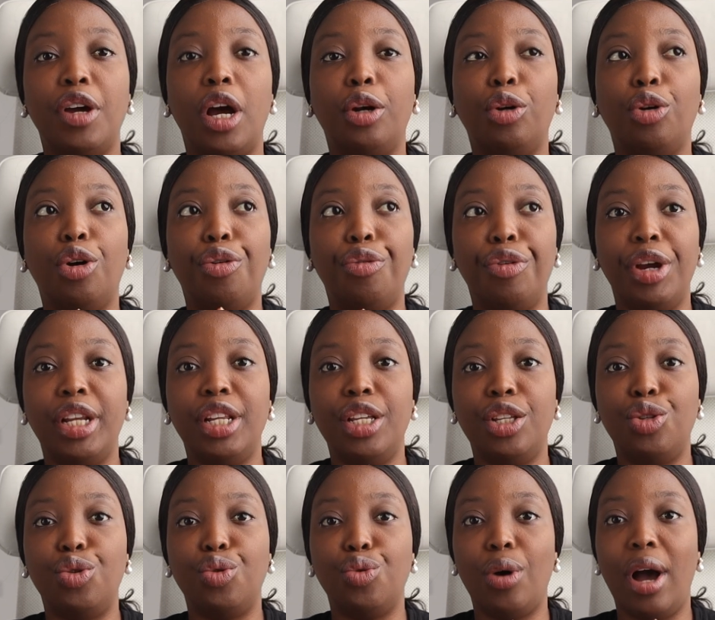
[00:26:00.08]
you are not ready
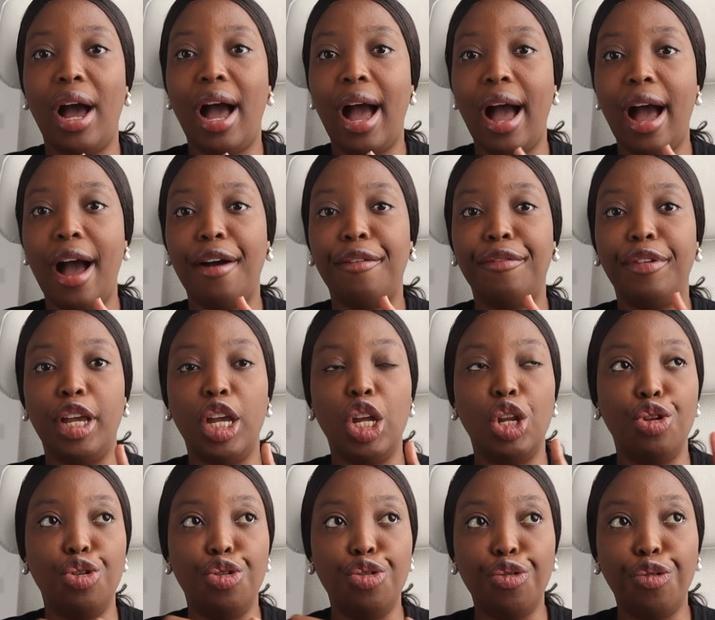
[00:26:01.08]
to have a
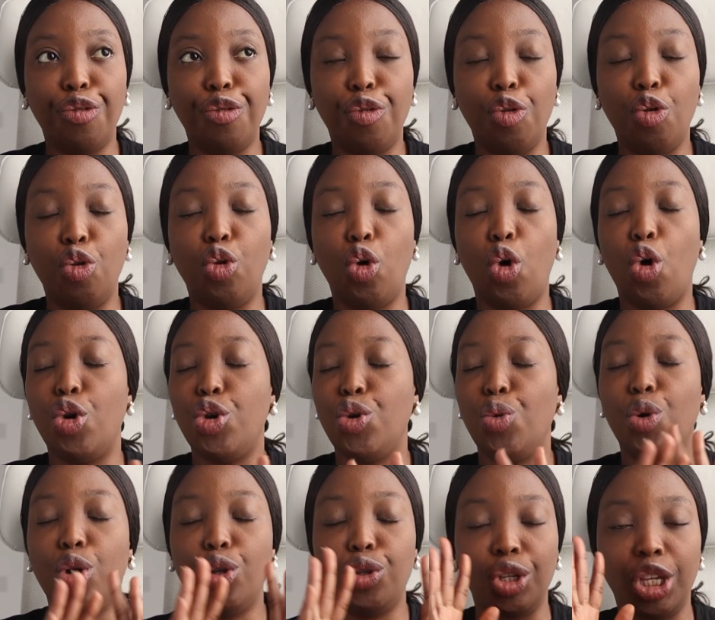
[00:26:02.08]
new phone, or you
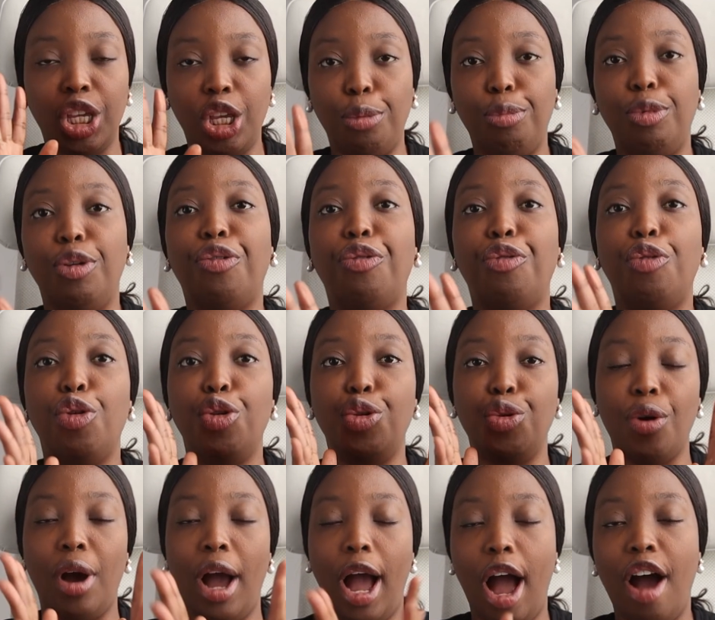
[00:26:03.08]
want to keep the phone
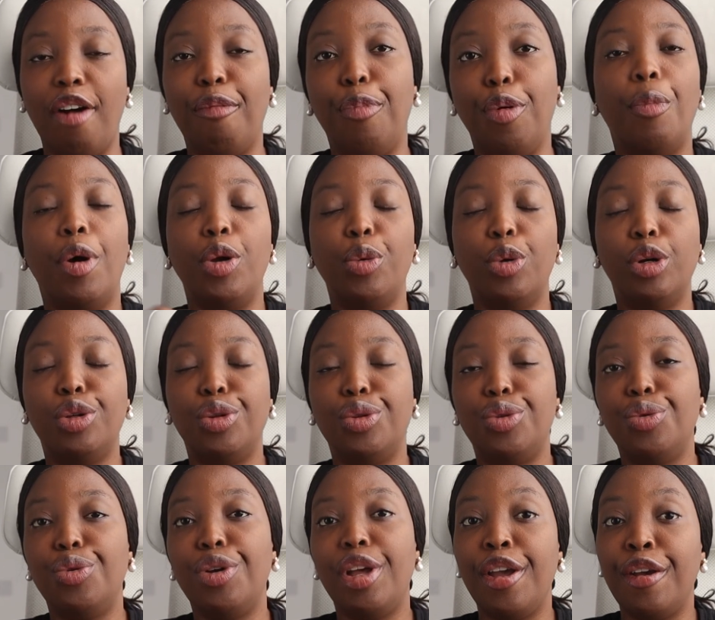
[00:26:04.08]
you have but you want to
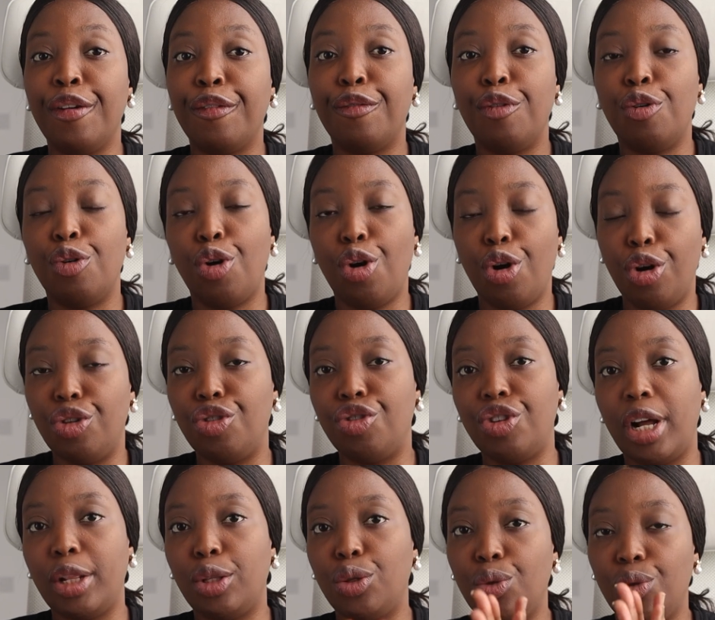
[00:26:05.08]
do a phone
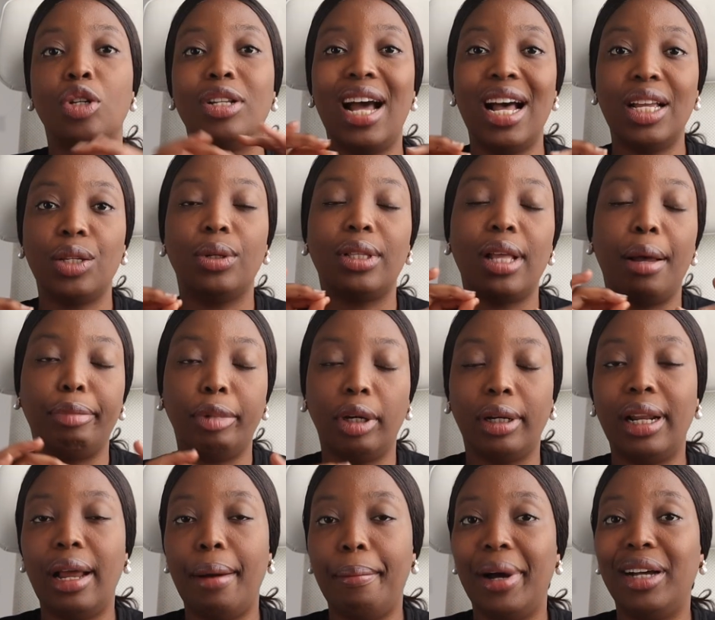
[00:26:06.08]
contract. So that's what I'm
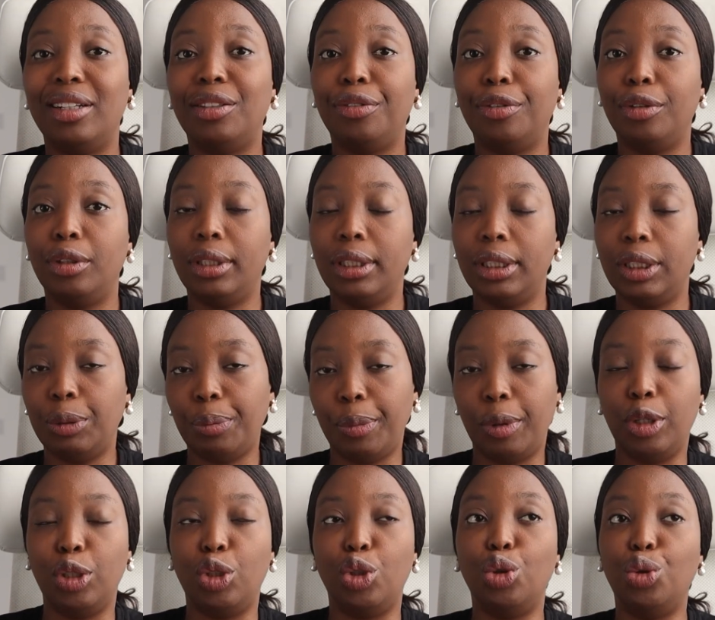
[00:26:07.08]
talking about for this
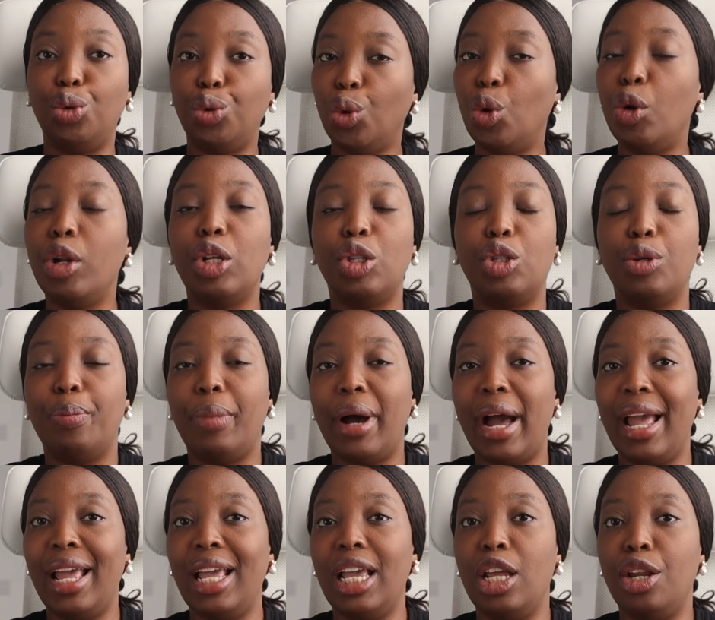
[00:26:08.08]
point. You don't need to
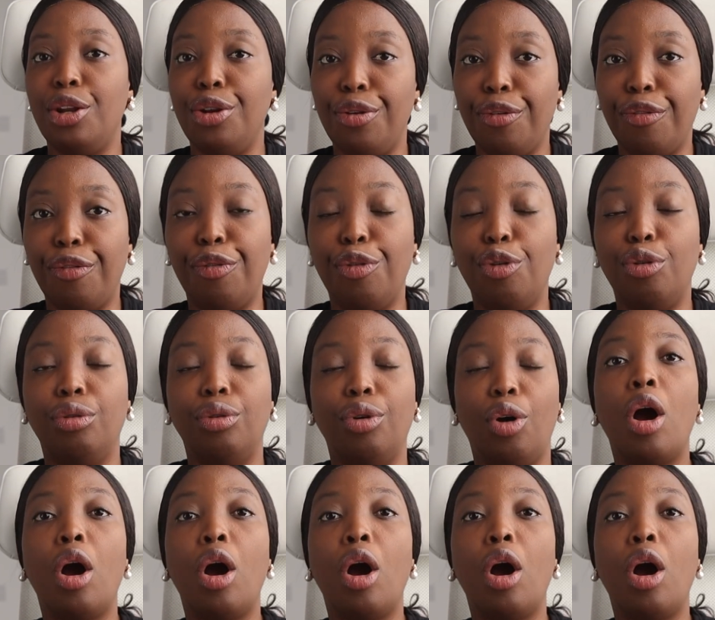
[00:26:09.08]
buy a new phone.